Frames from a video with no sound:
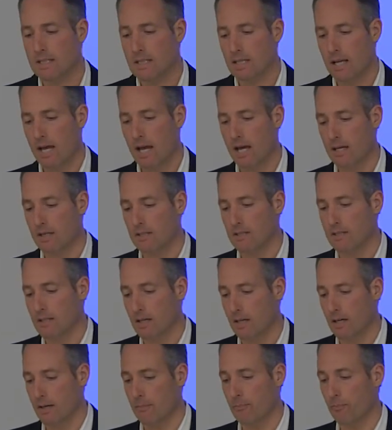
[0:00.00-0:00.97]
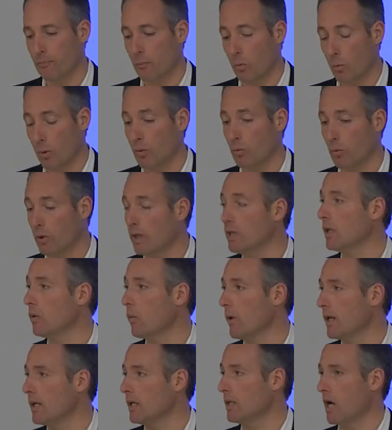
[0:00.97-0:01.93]
And um, we really
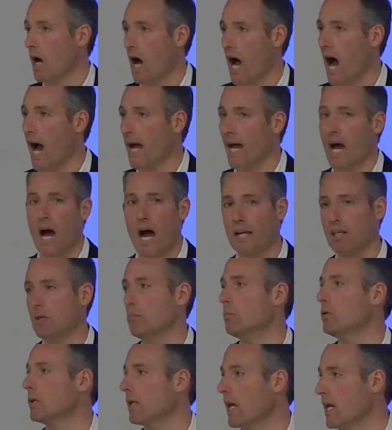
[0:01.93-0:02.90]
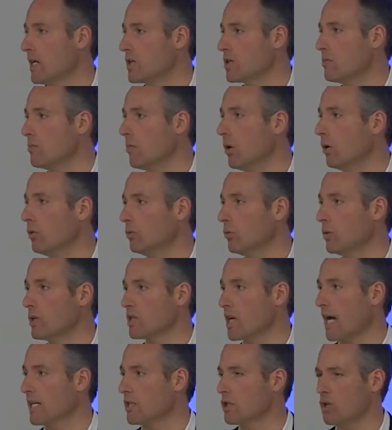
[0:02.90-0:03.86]
went into high, high communication mode,
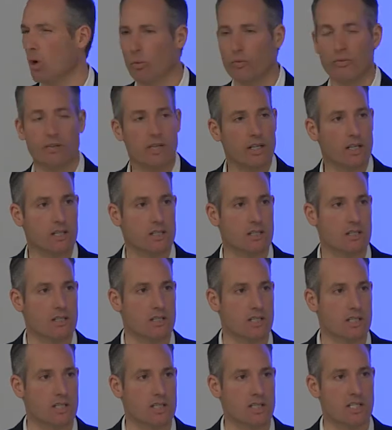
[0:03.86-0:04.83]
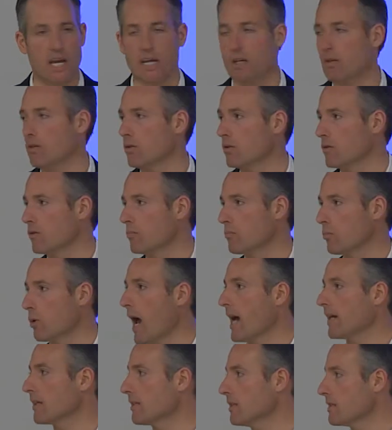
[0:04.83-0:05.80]
which I don't think is the standard
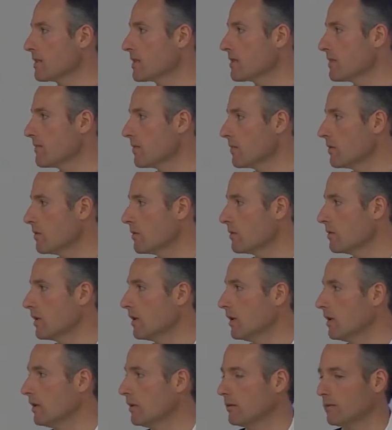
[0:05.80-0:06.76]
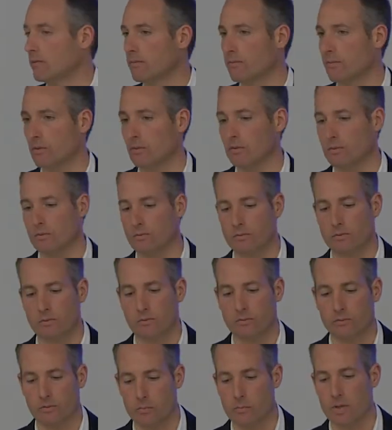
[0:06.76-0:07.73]
practice for, uh, for, for,
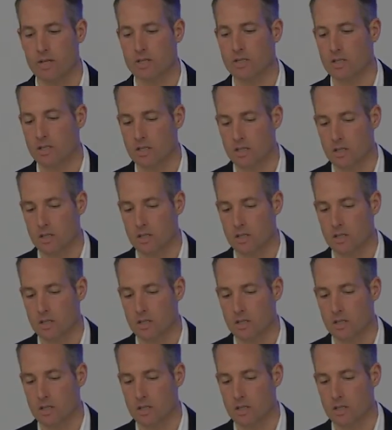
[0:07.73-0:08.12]
for business.